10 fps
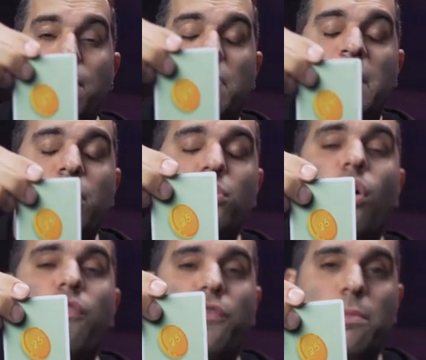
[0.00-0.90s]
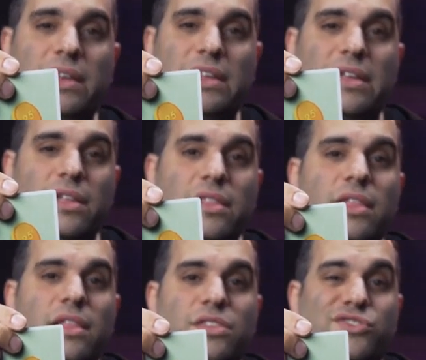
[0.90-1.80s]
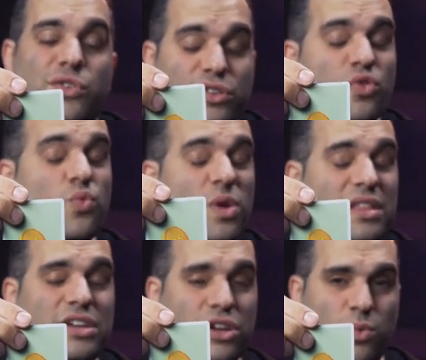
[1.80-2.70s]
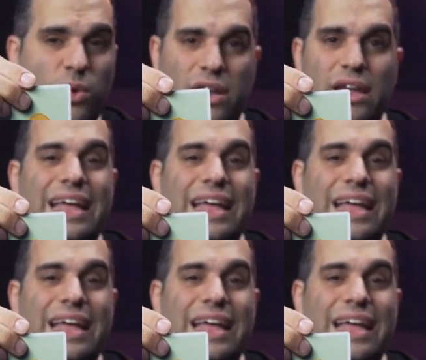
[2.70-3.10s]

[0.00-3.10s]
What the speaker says: People who go for money. So here's a really good one.